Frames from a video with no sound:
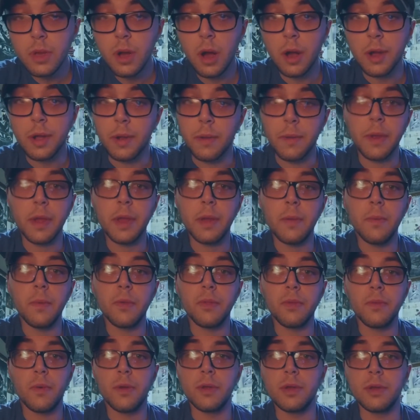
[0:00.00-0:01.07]
agree with
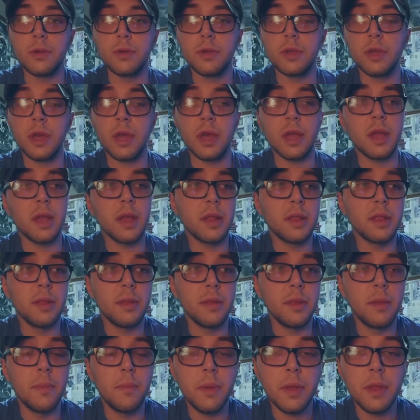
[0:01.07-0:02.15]
what you're saying,
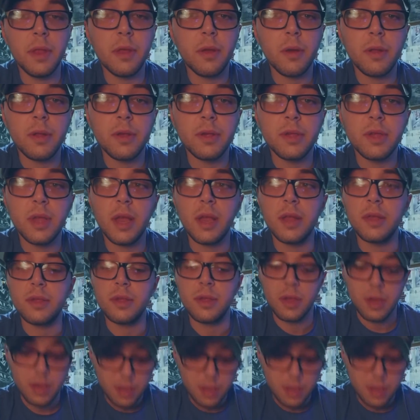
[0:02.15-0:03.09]
depending on his stance.